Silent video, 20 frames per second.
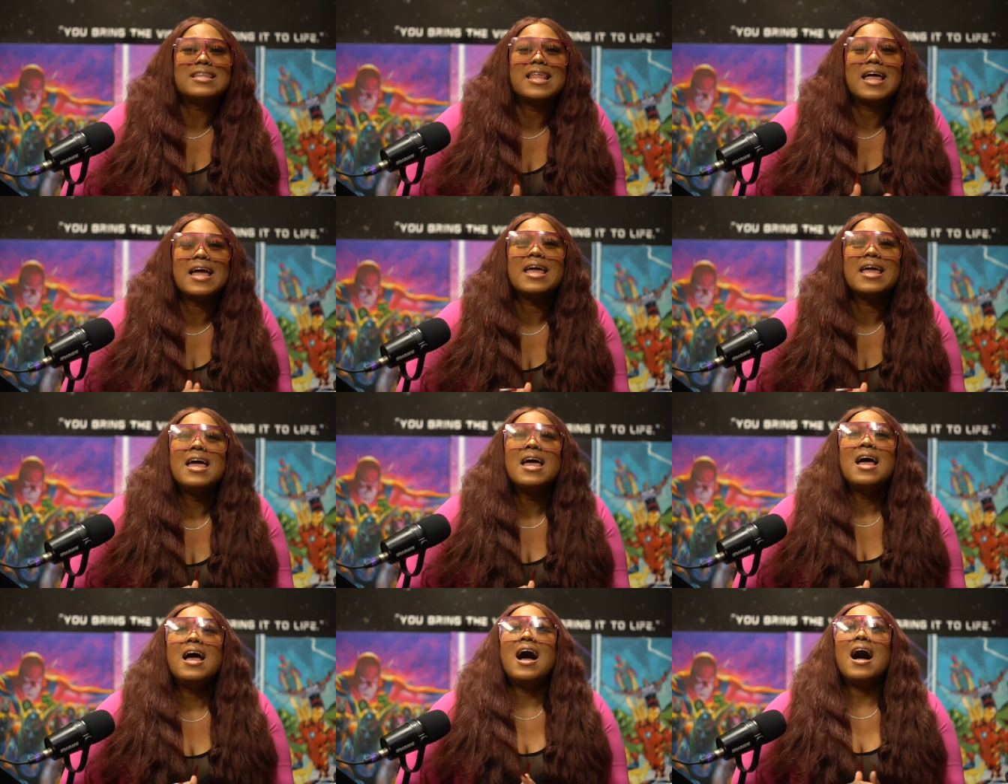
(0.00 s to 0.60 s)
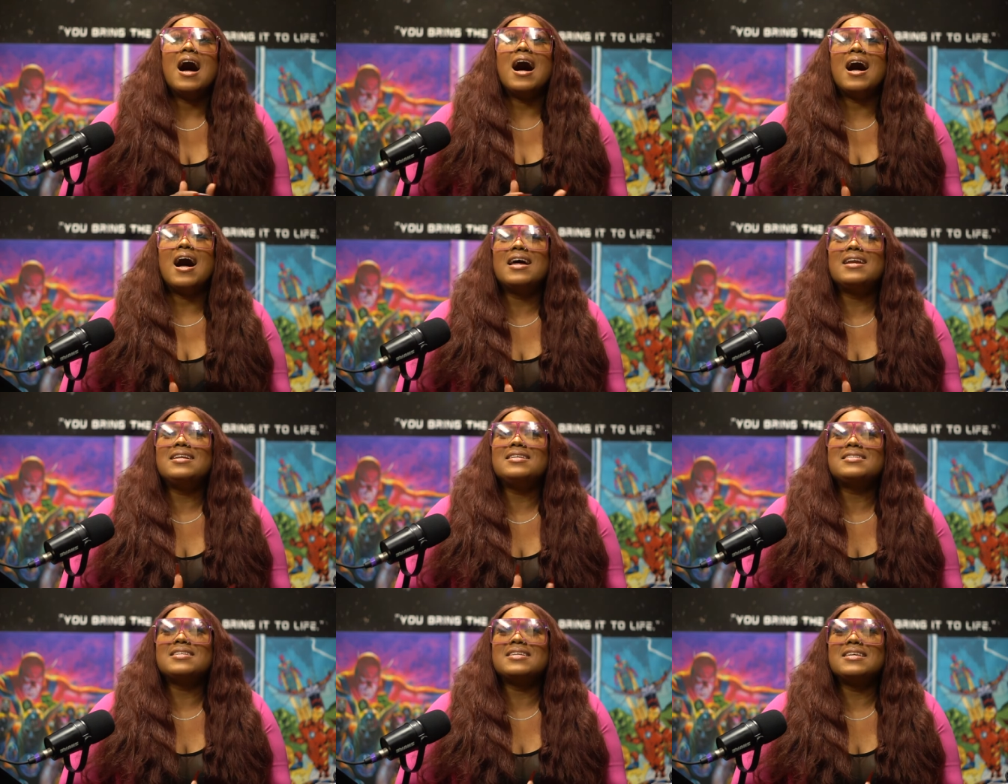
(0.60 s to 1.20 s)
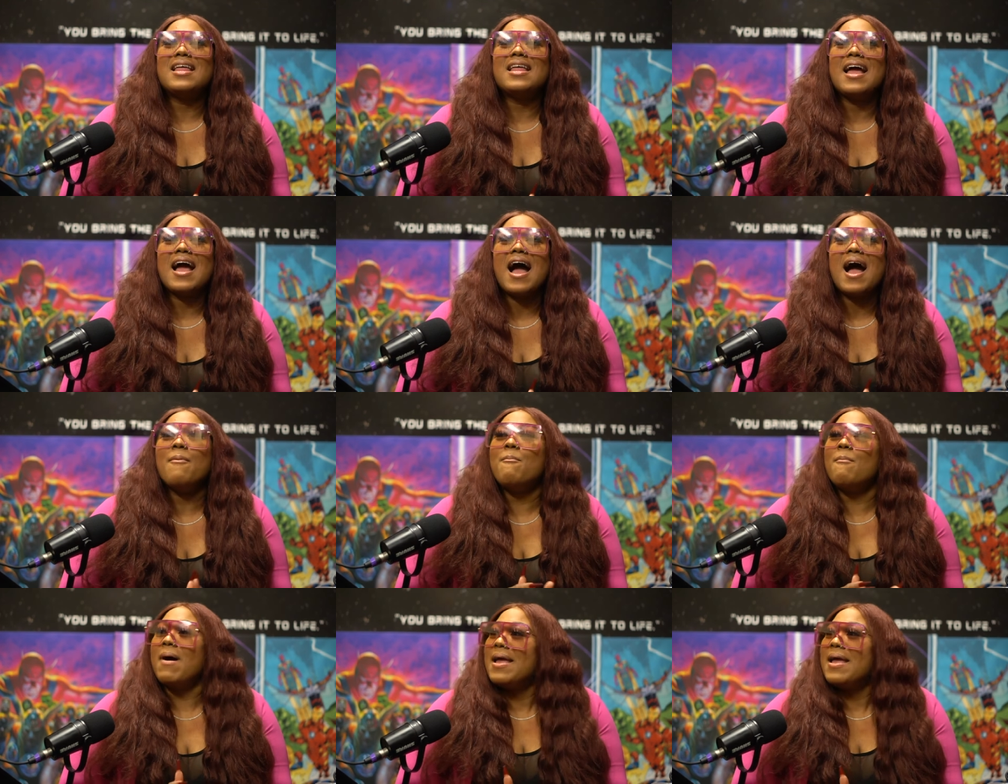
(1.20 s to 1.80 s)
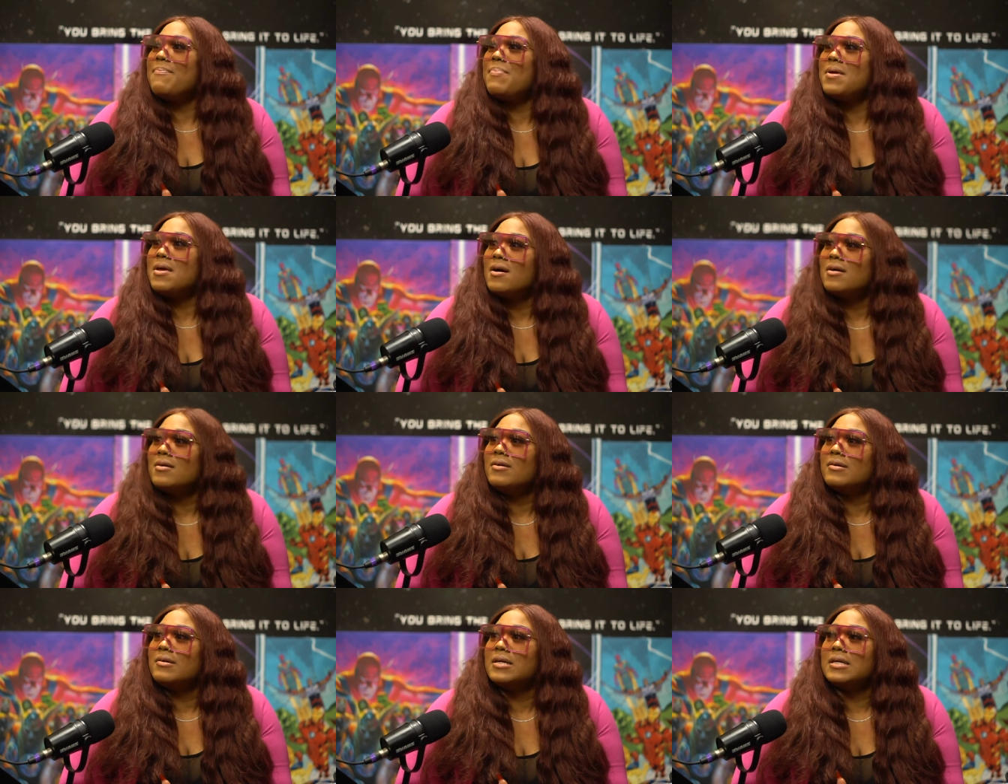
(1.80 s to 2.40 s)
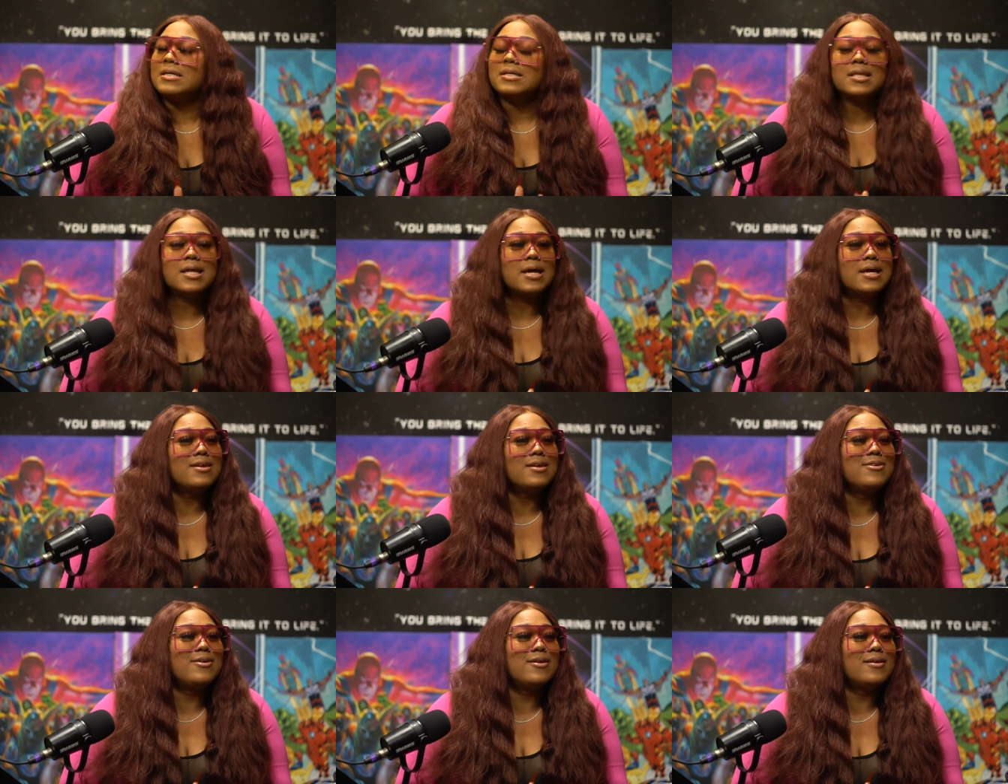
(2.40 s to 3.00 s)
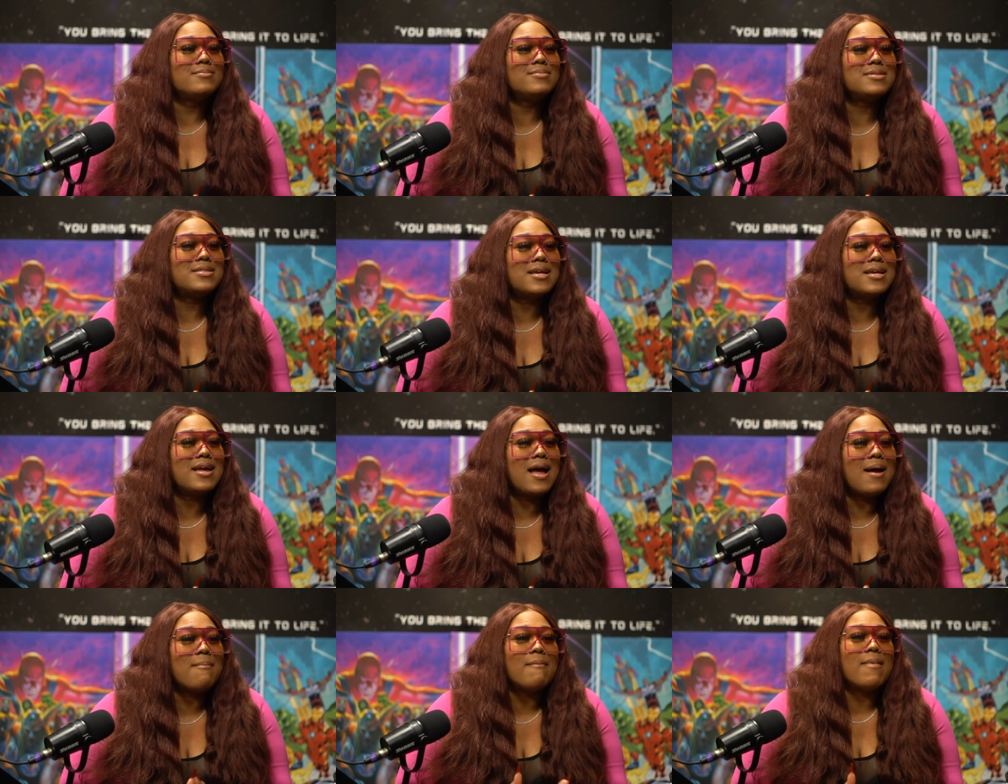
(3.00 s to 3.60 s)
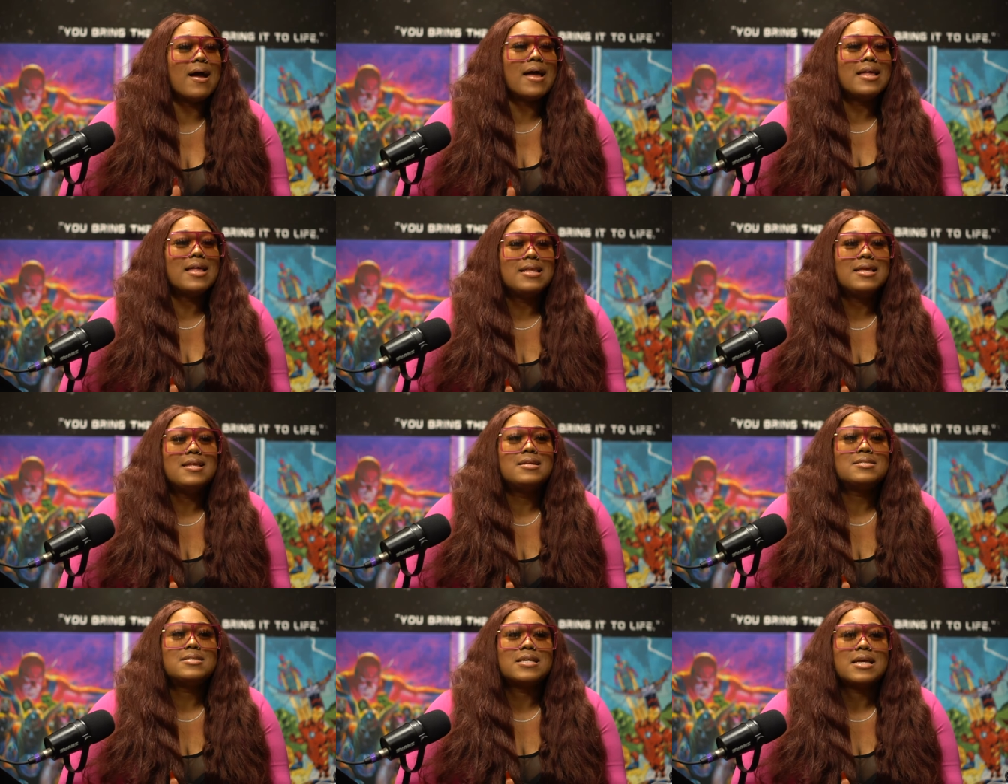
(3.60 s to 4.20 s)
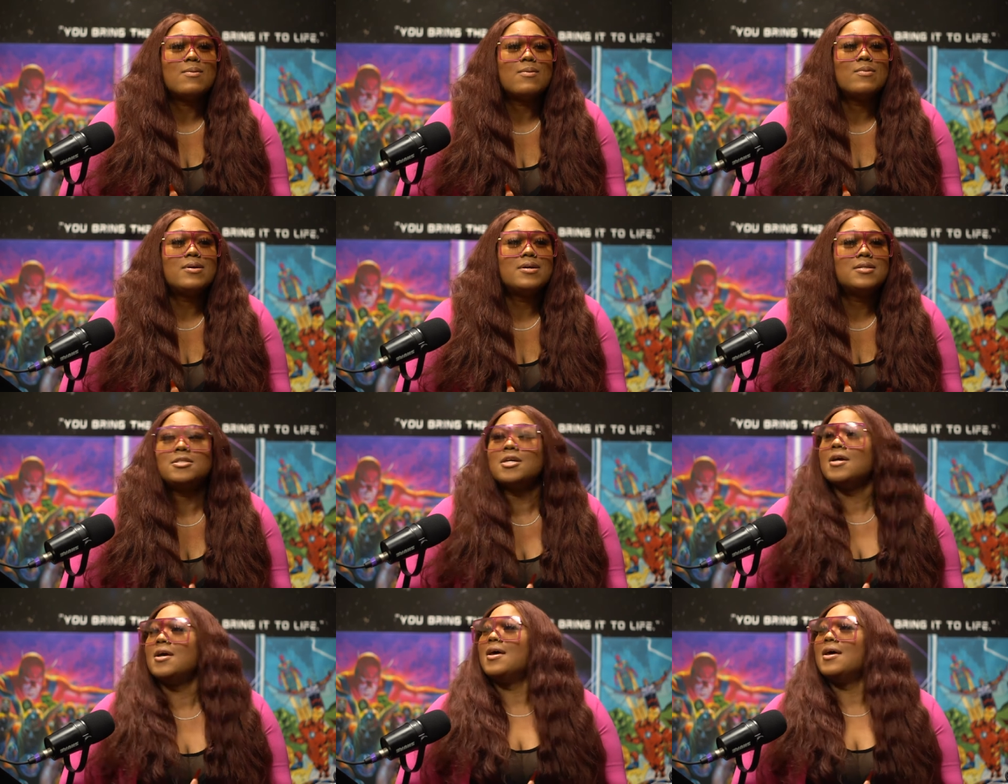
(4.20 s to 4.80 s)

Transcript: Like, honestly, like I might be hungry. Like, you know what I'm saying? I mm, might need a sandwich.